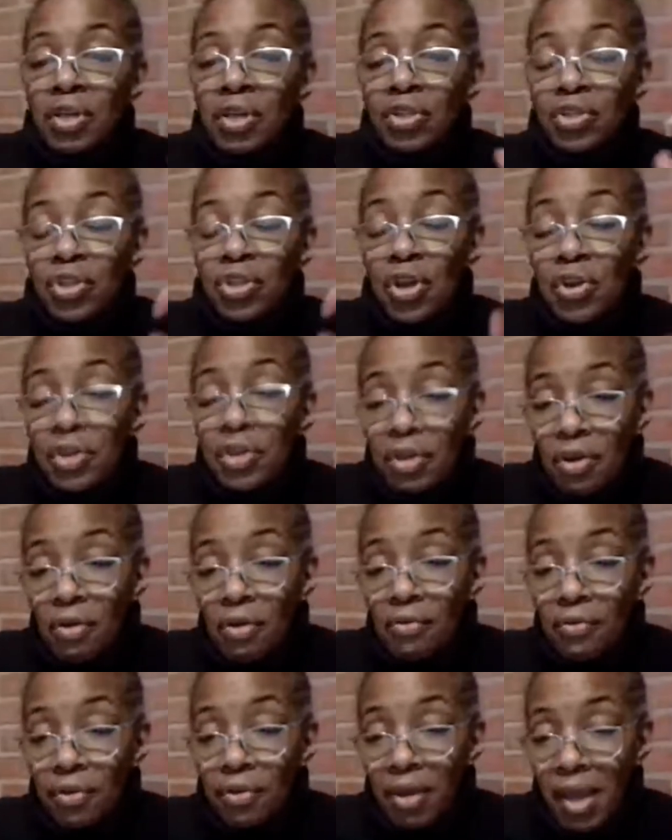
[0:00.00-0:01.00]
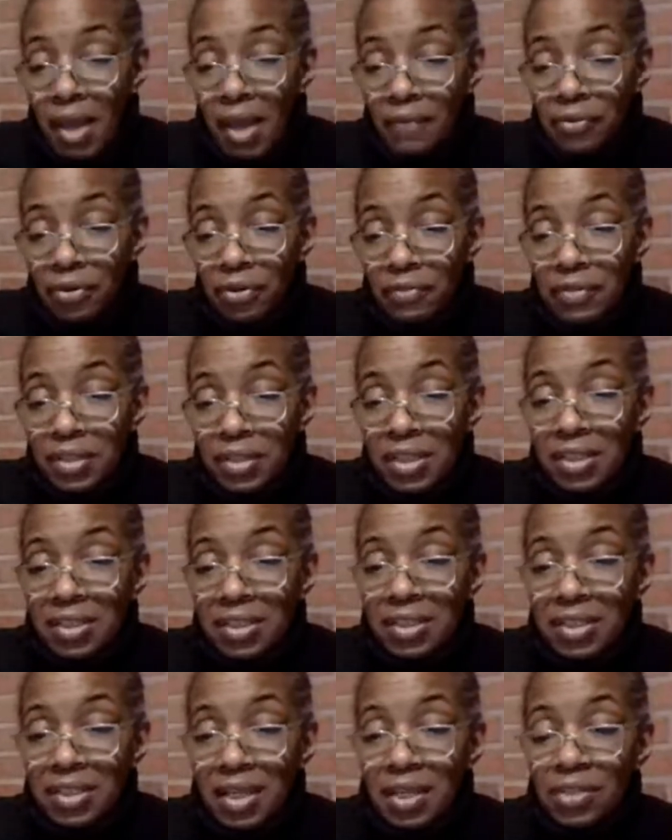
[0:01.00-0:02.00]
turn it over after everything's
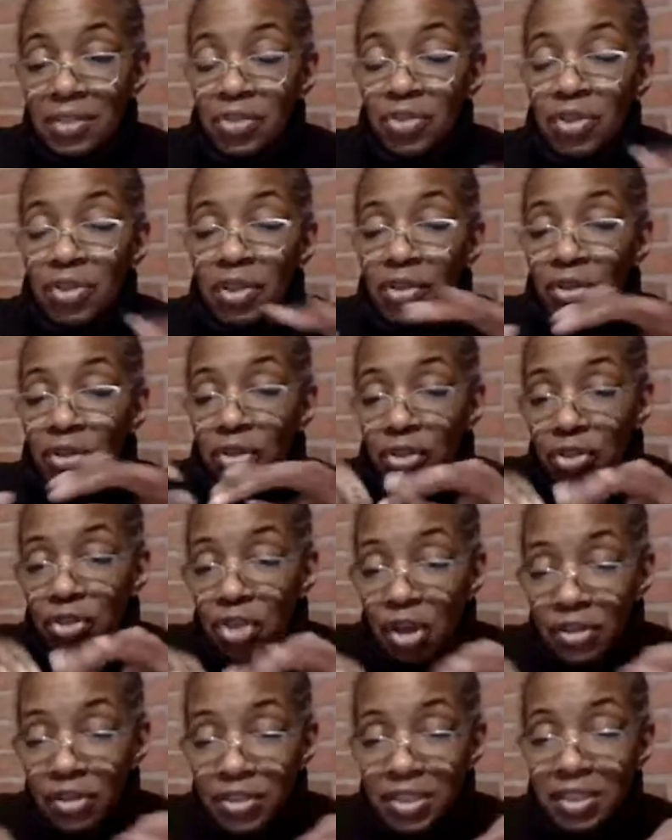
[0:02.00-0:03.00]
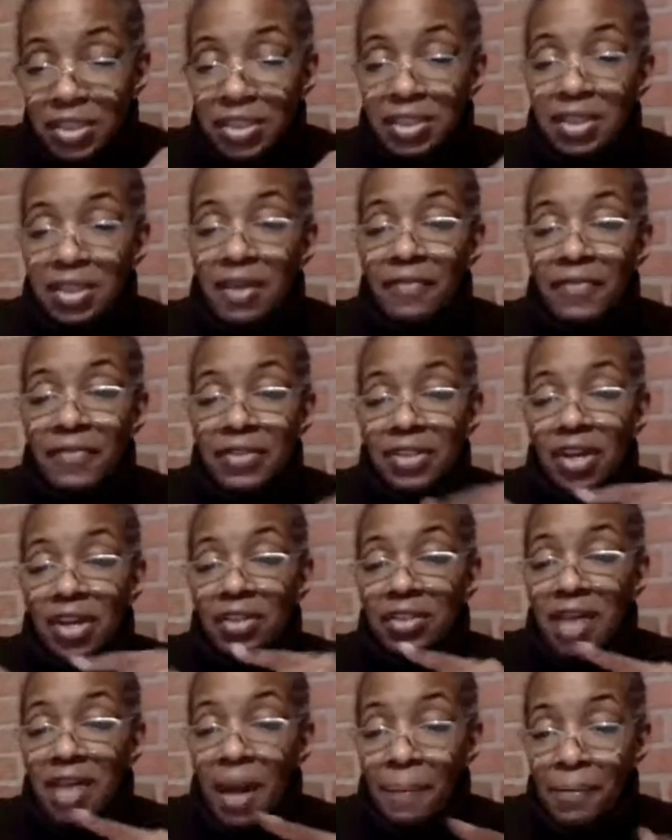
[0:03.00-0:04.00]
done so that the saucy stuff is on
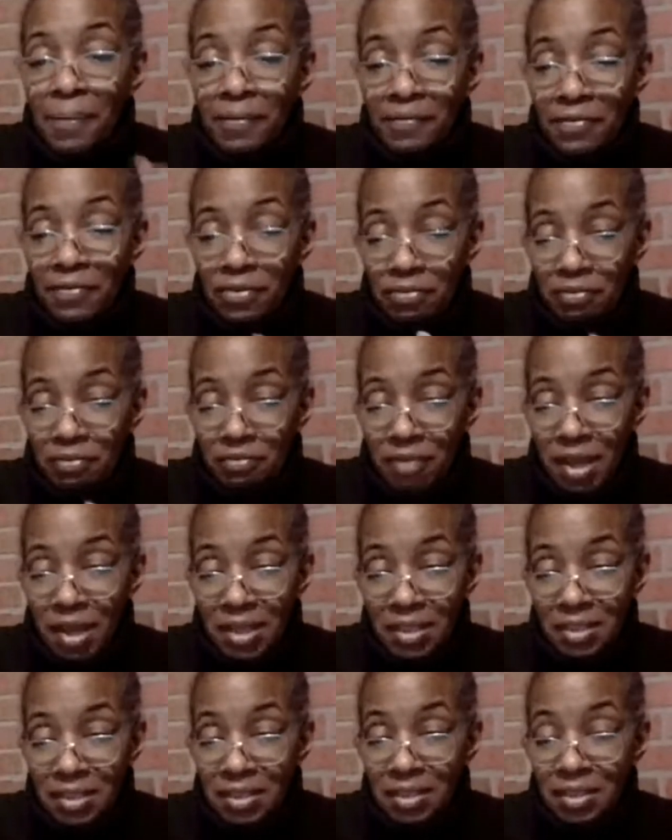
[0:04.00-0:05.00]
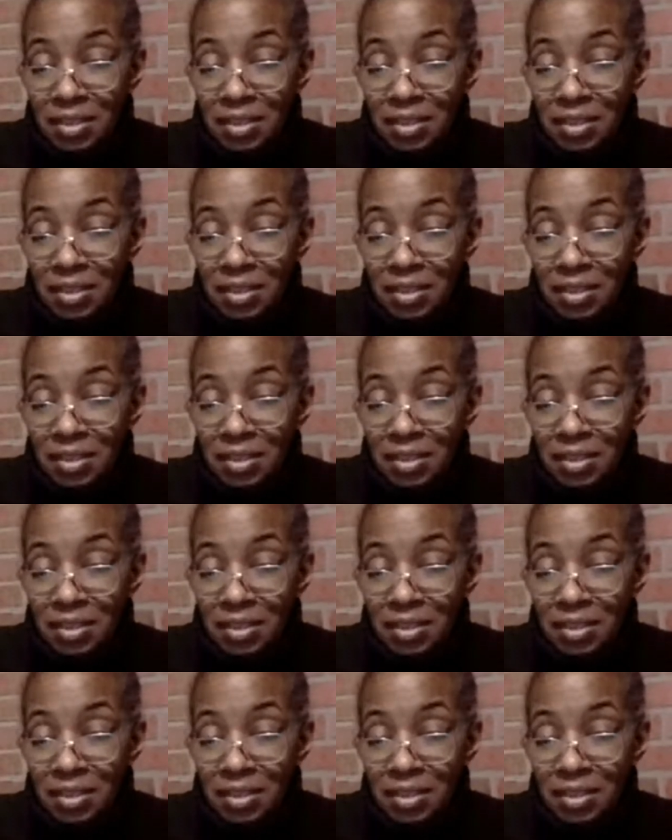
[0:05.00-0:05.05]
top of the rice